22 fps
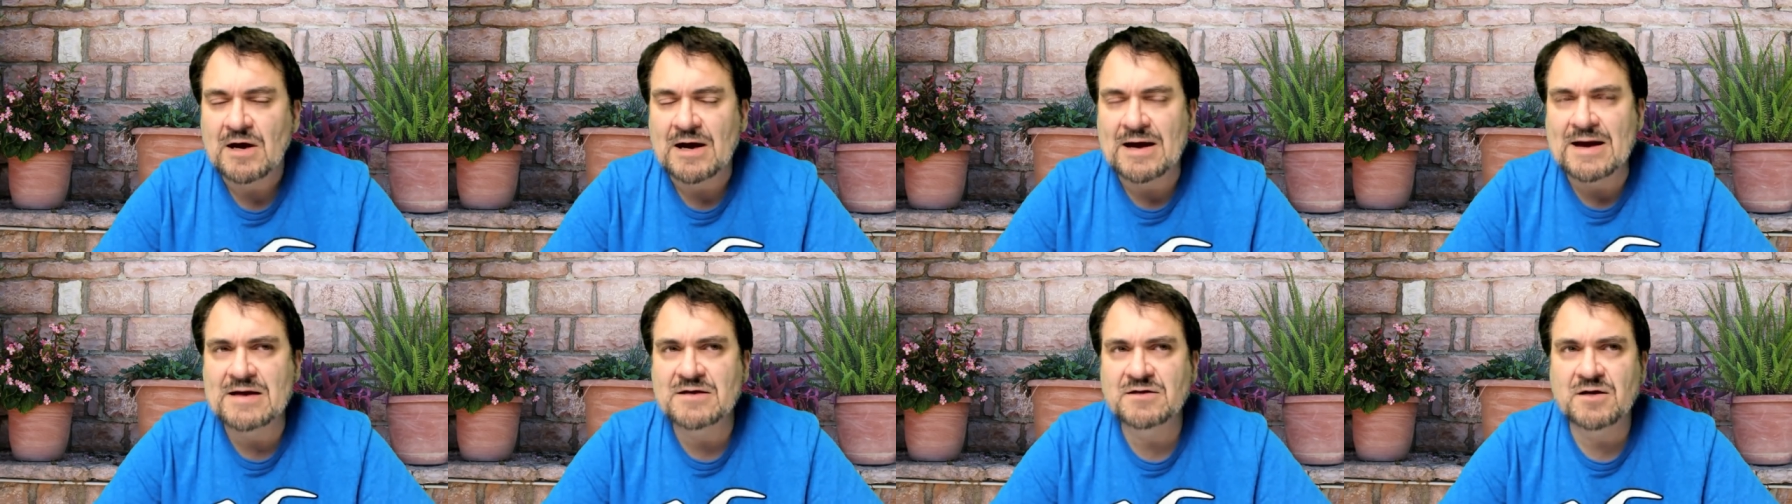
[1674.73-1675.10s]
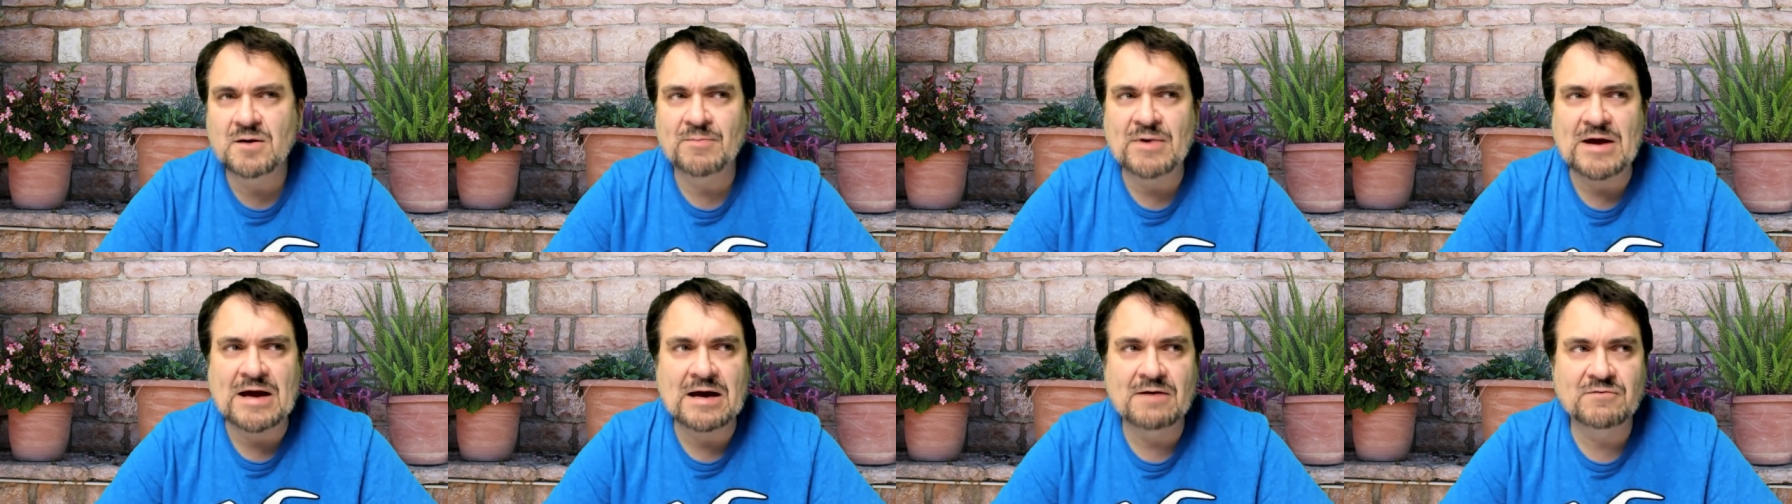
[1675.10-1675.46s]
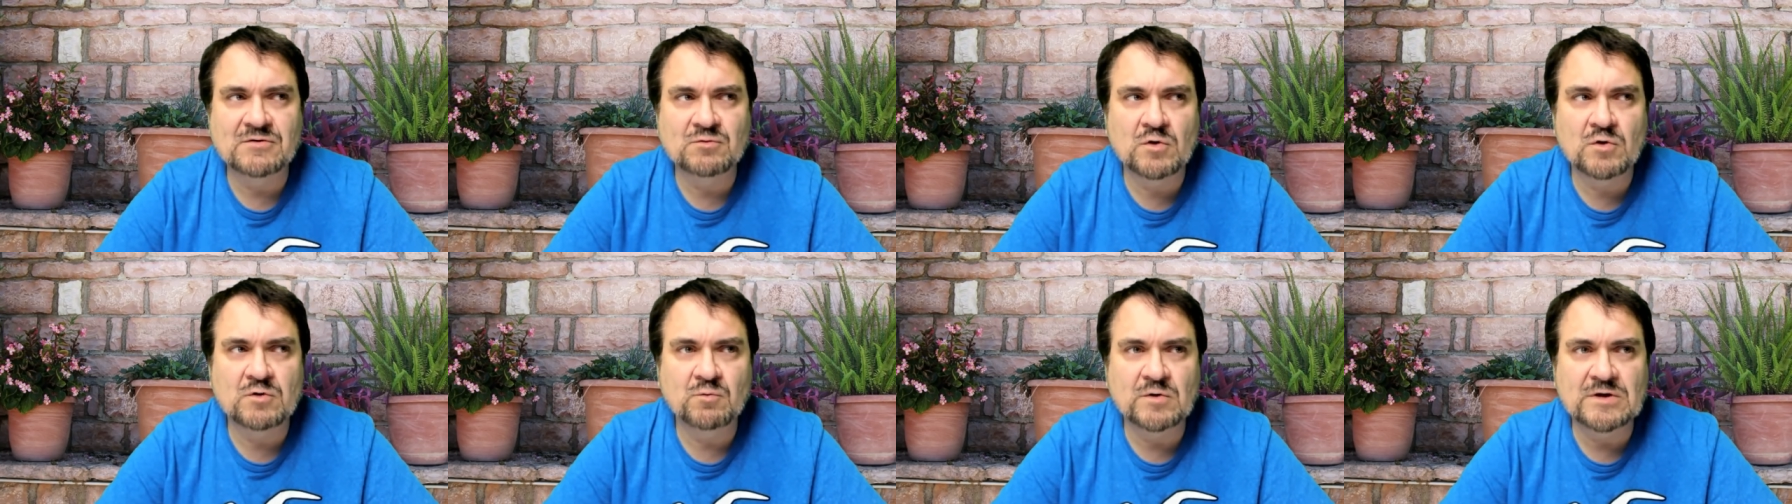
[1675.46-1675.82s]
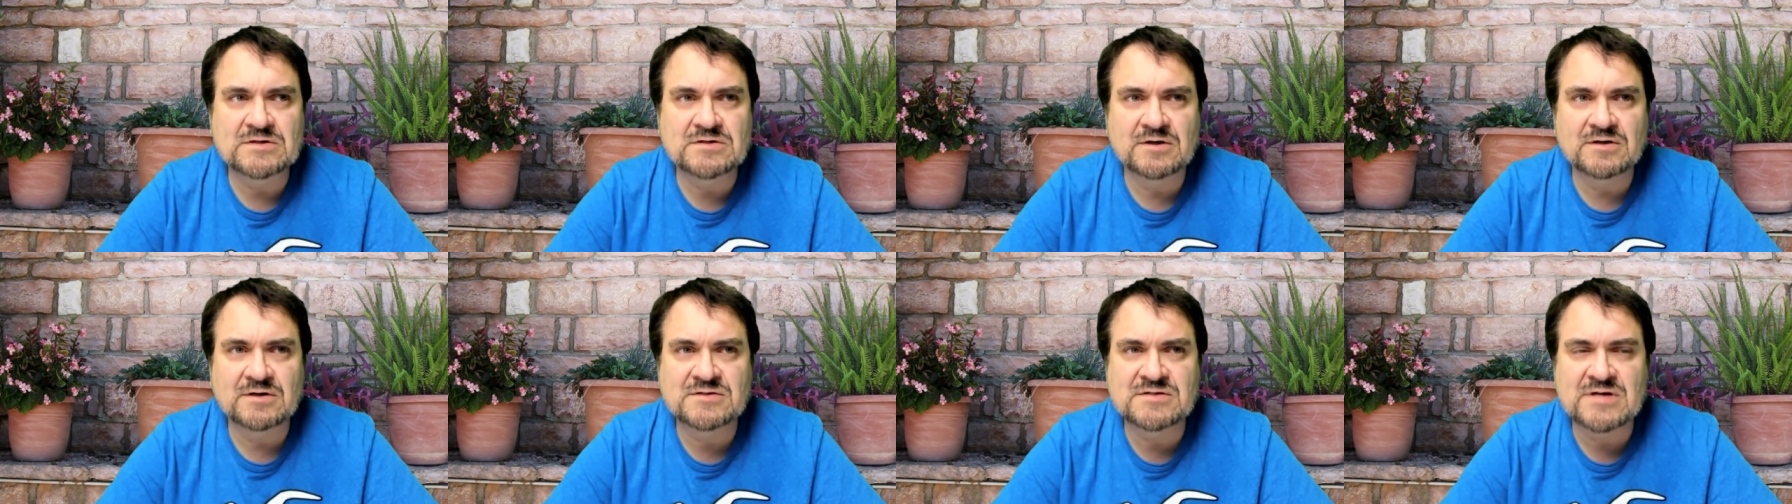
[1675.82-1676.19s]
I ended up having when we
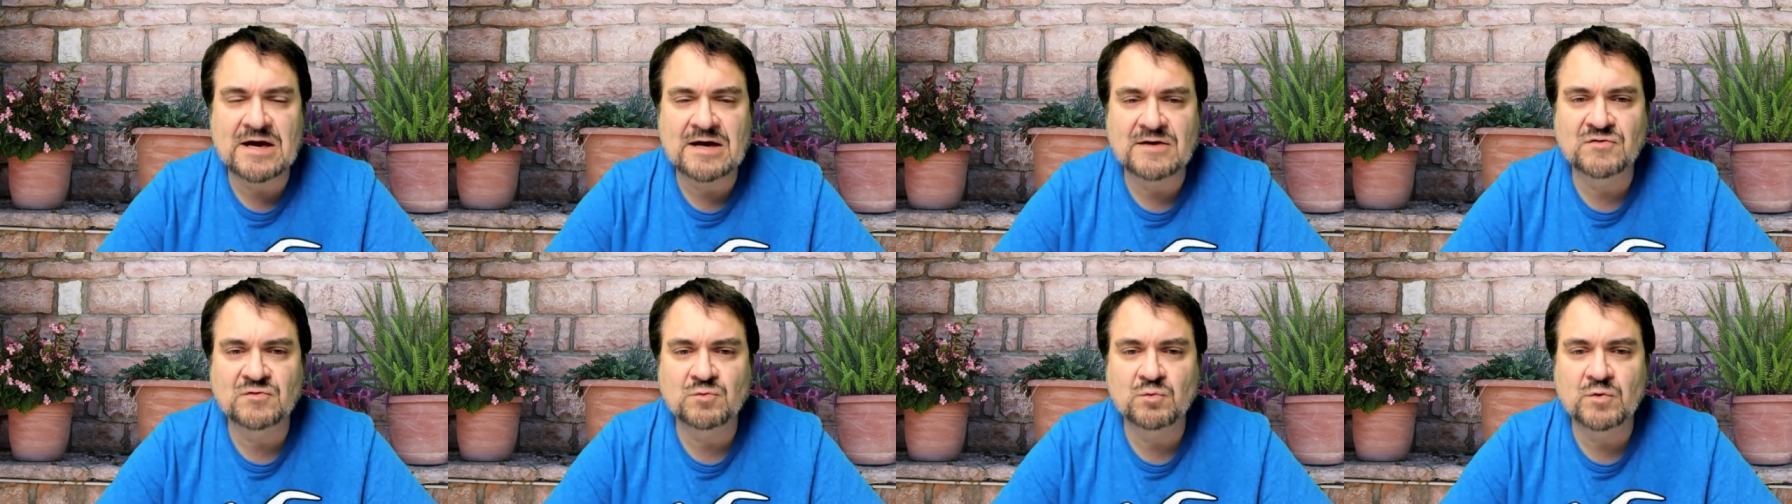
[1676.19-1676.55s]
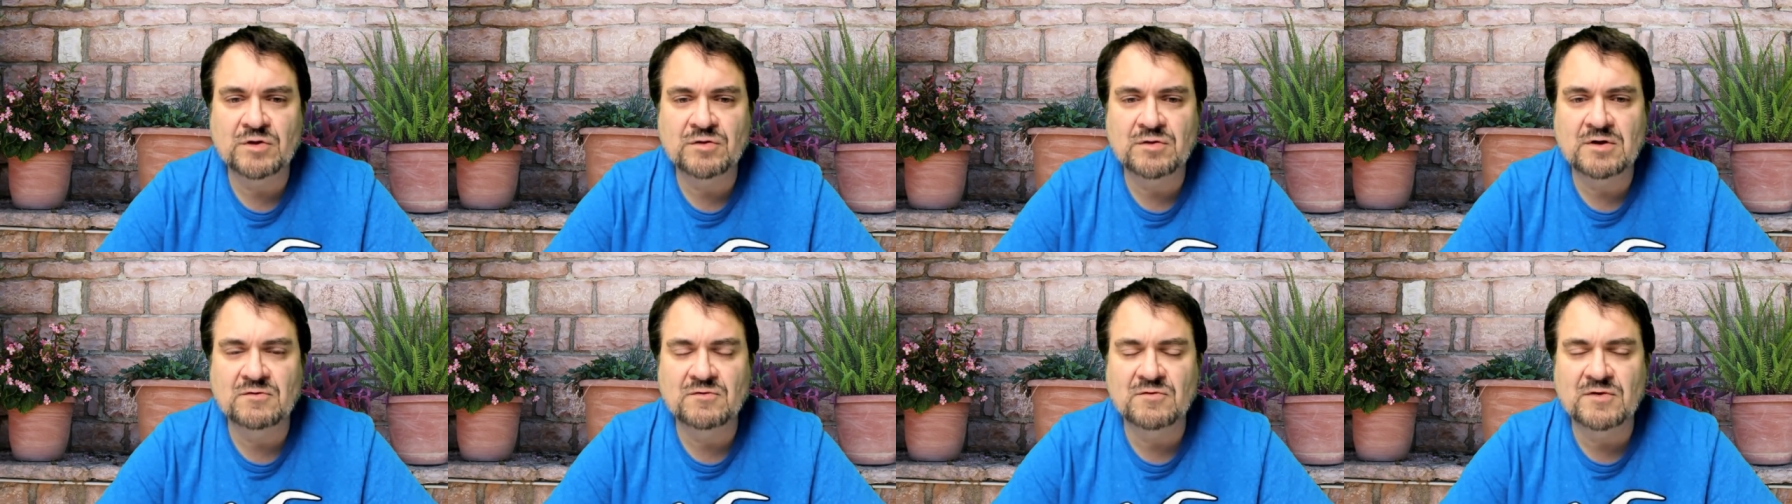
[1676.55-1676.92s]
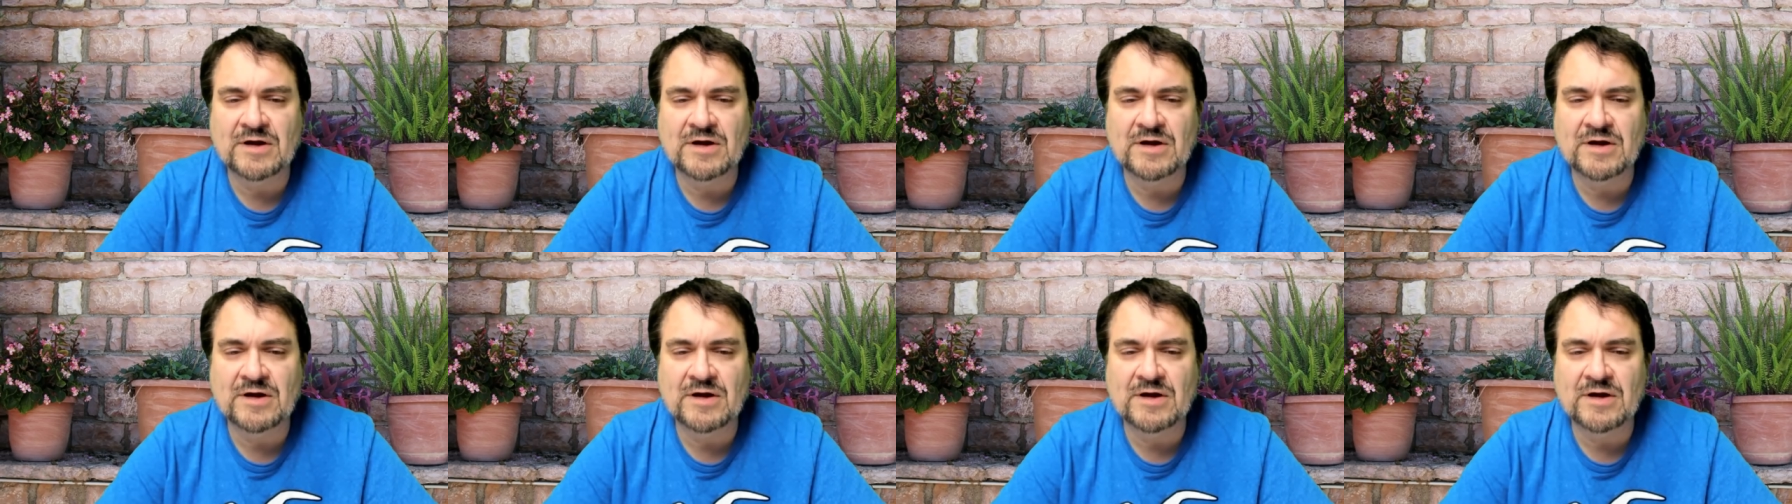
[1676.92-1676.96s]
did a test with it